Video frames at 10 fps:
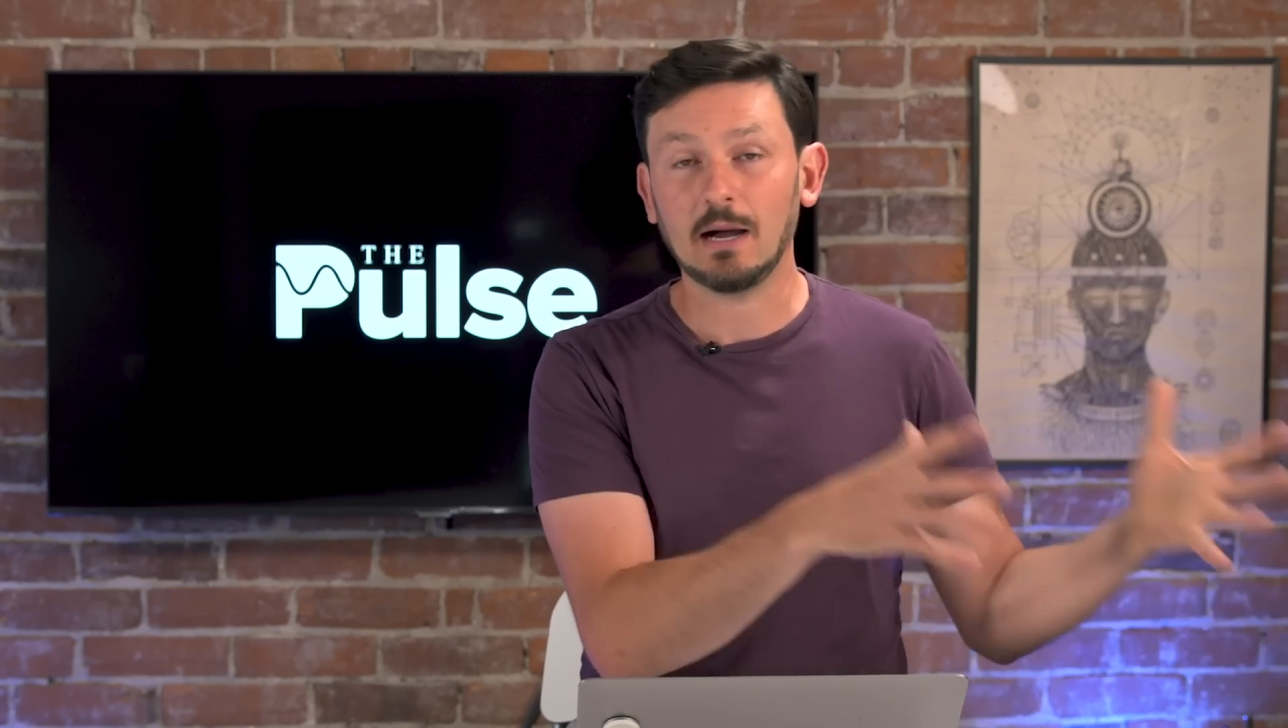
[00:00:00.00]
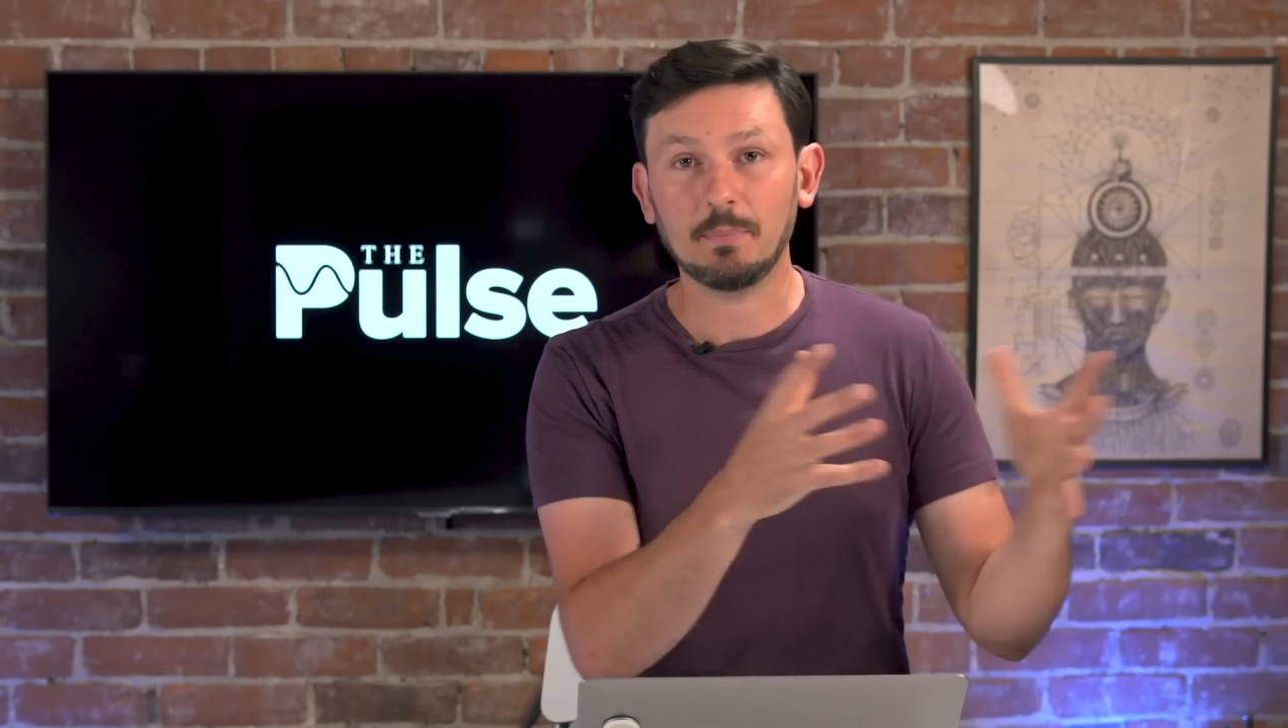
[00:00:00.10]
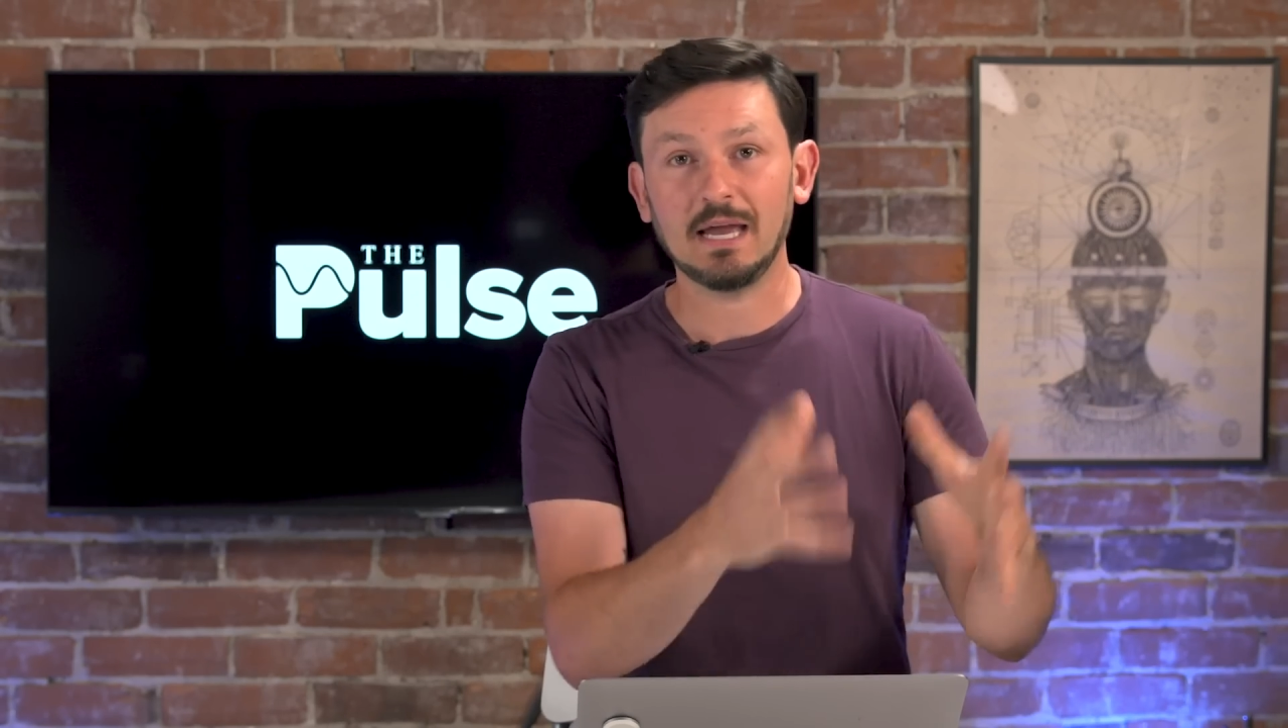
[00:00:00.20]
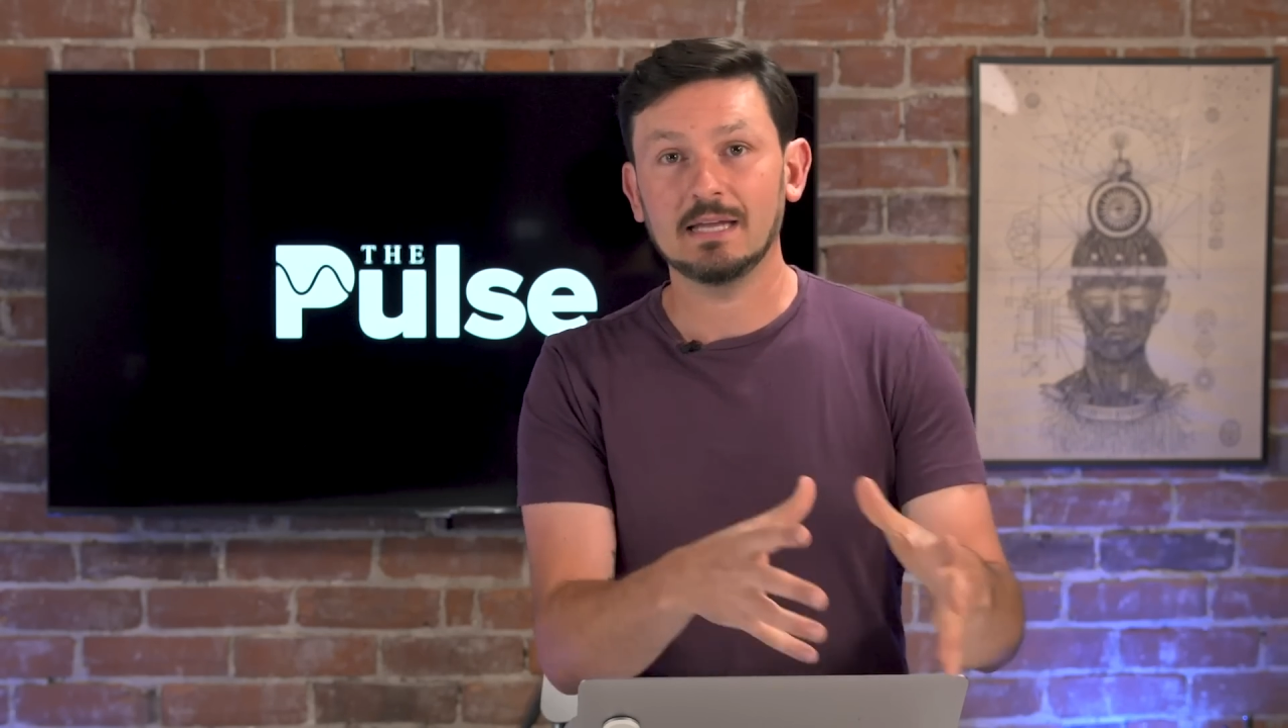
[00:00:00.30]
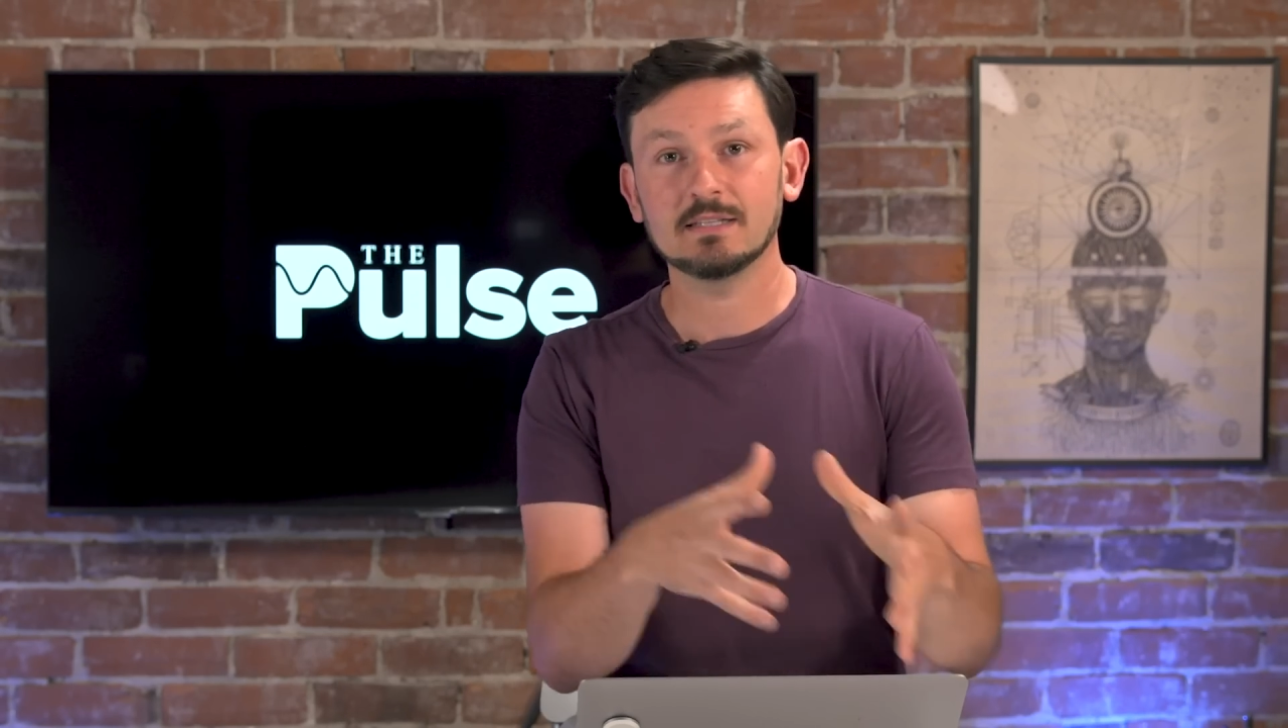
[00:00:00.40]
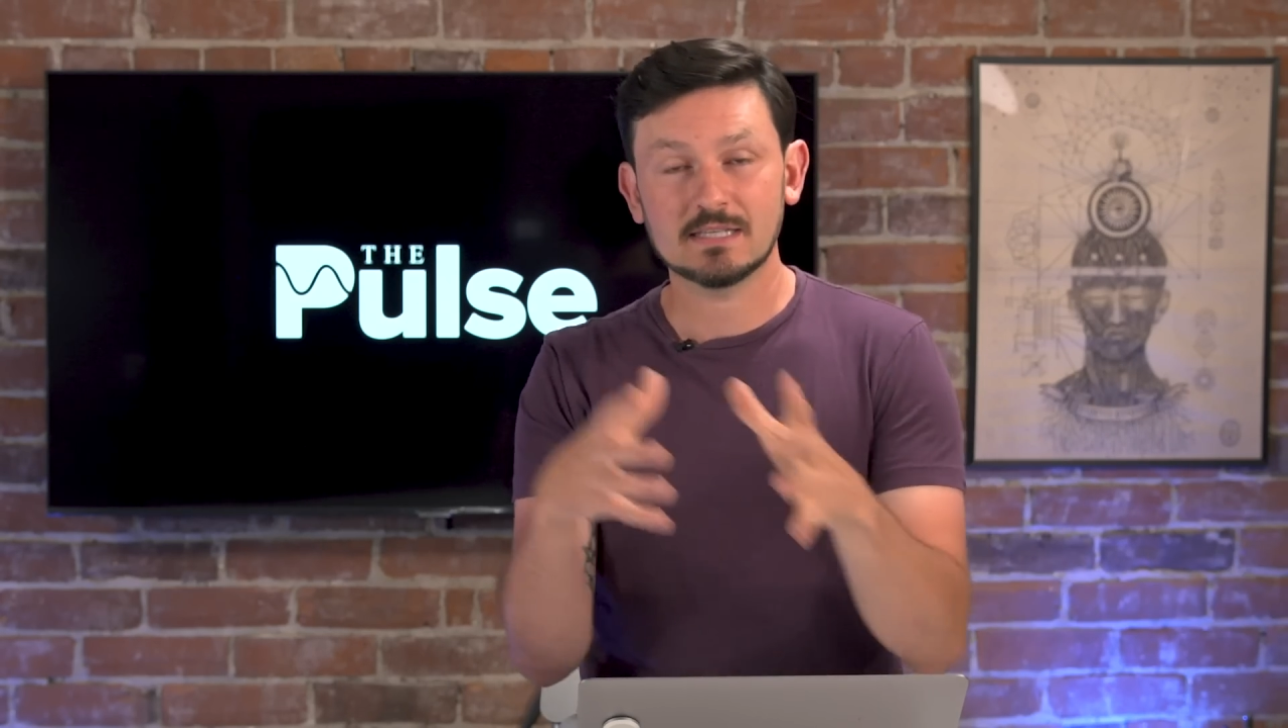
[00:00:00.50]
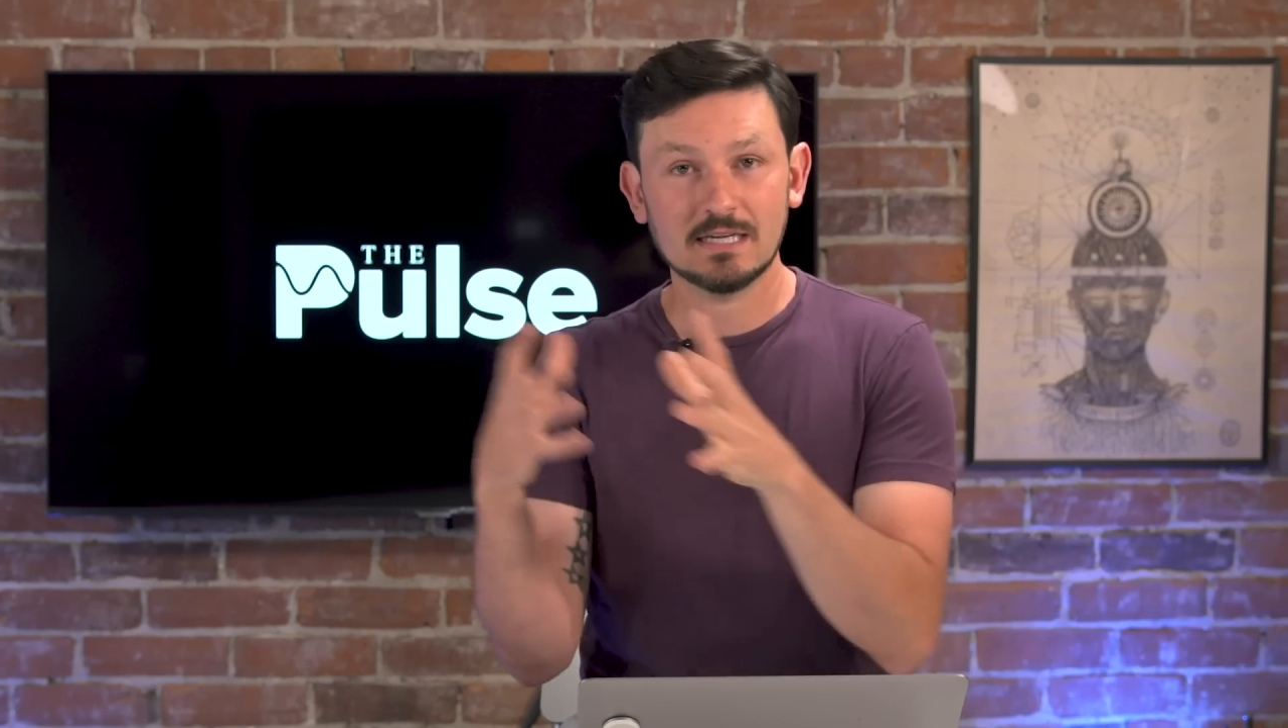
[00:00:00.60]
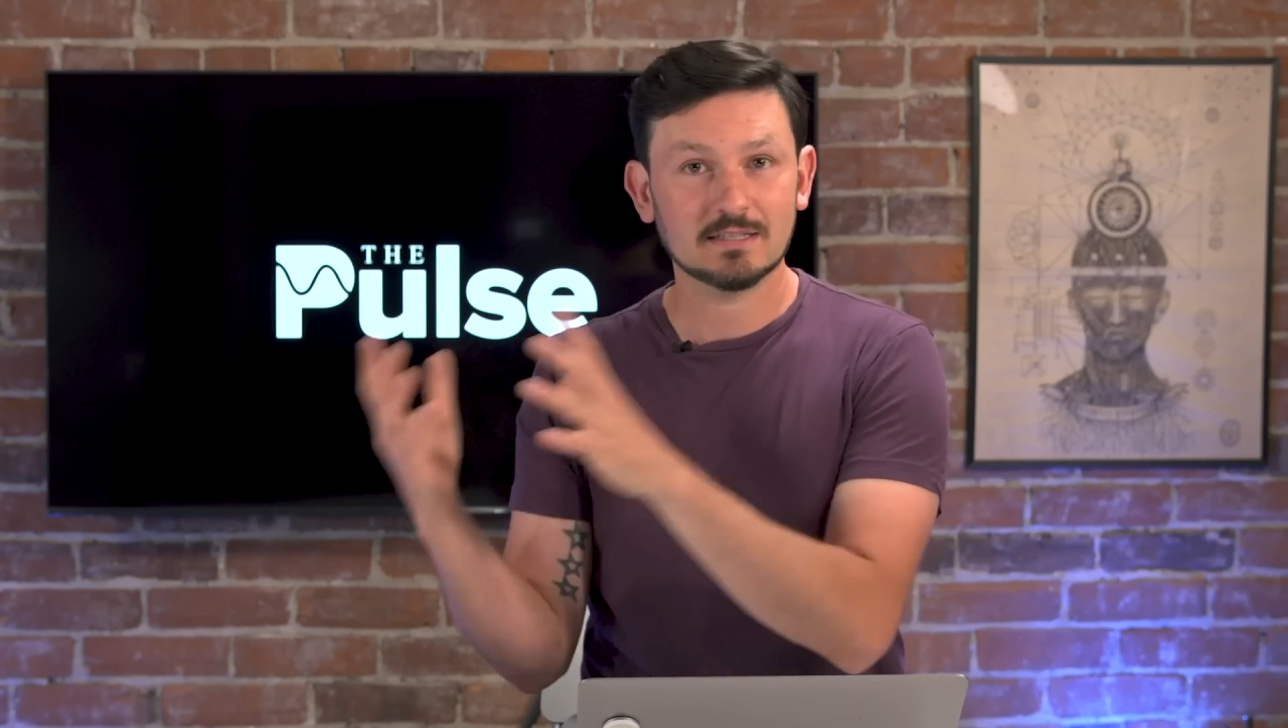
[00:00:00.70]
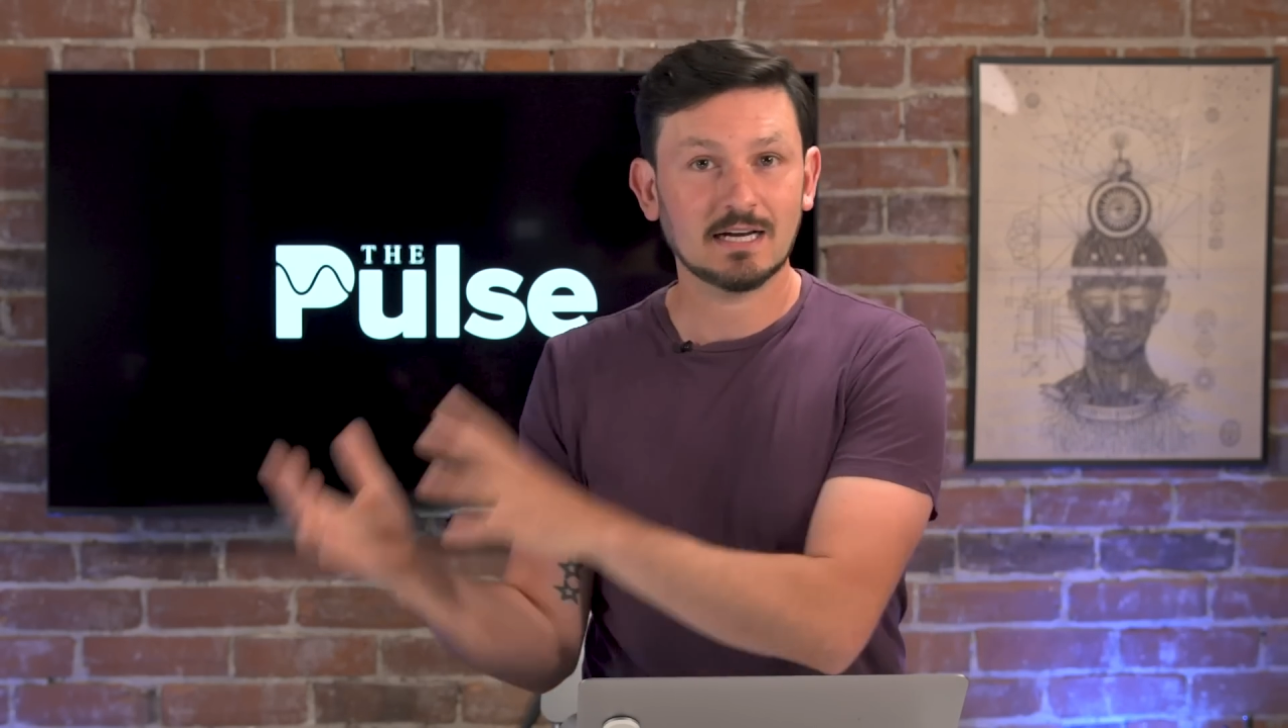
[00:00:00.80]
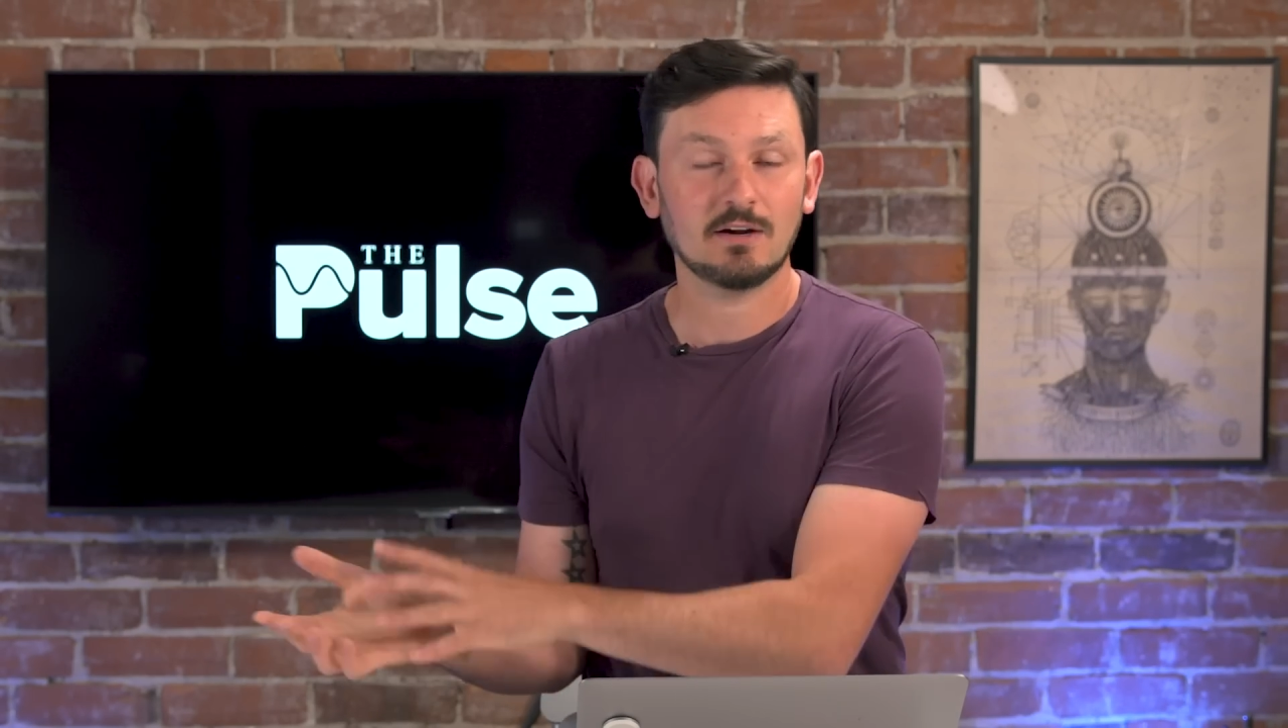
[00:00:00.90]
upends
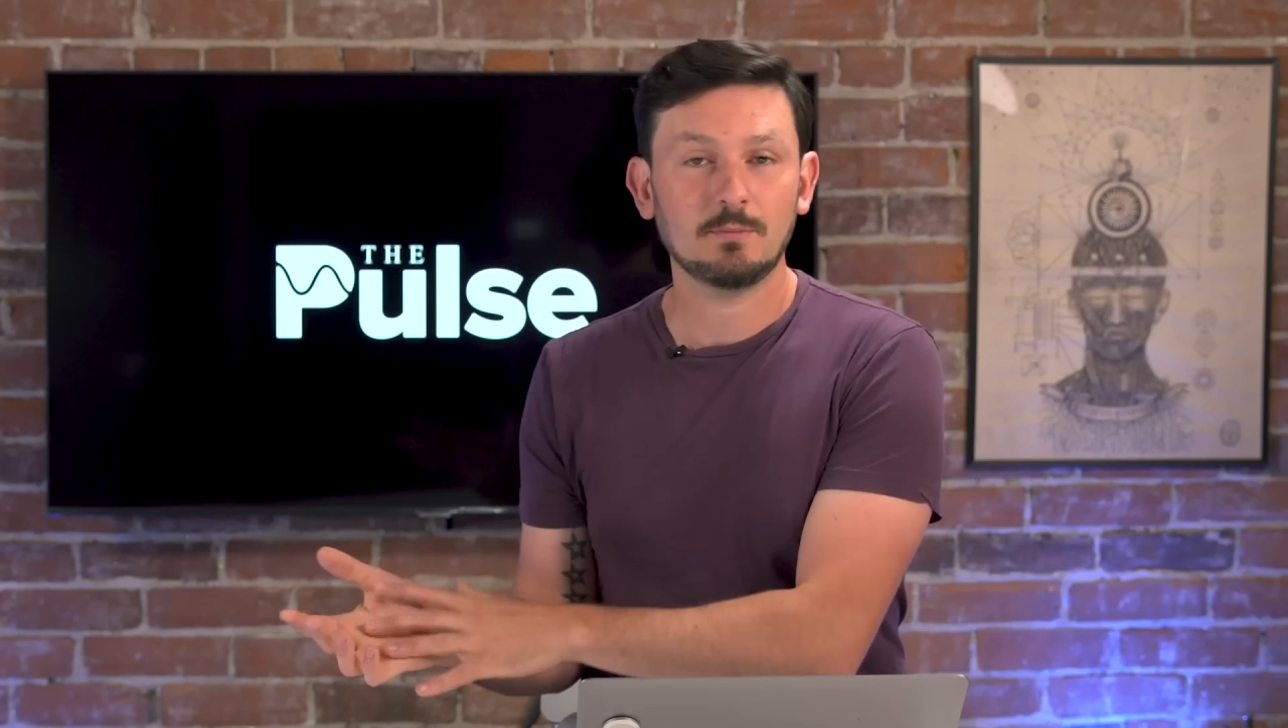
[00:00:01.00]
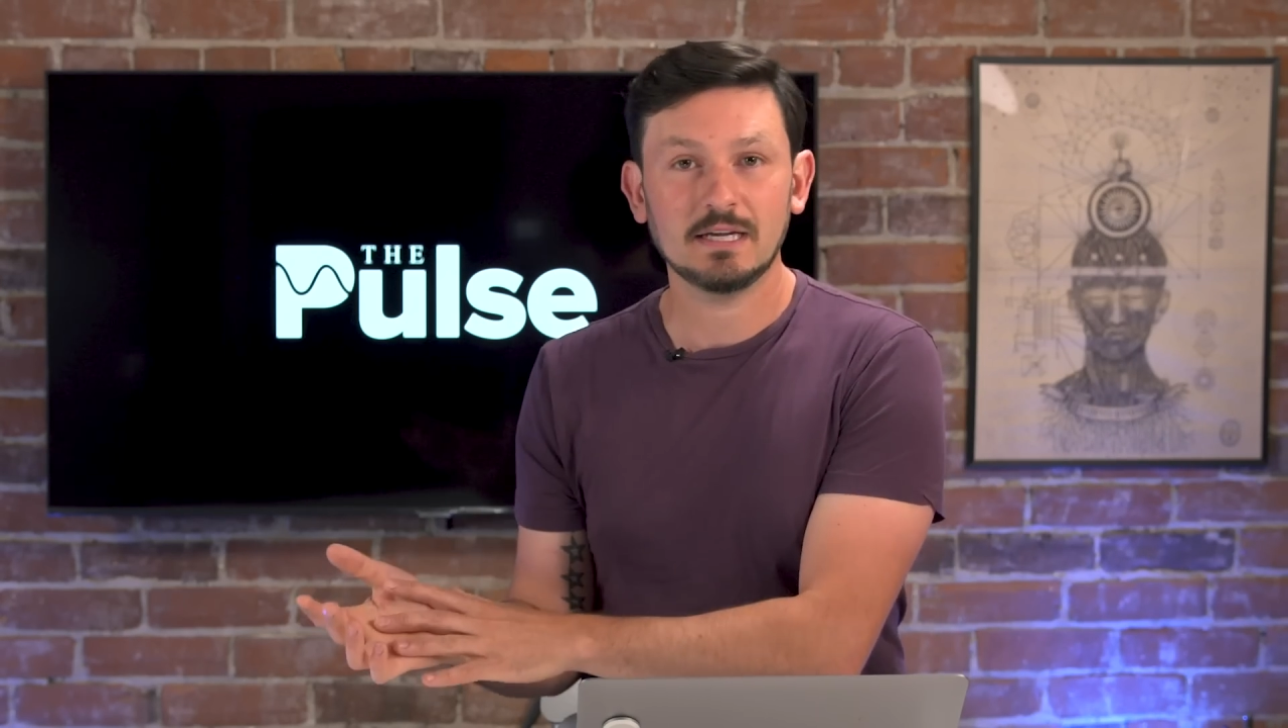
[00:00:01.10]
the entire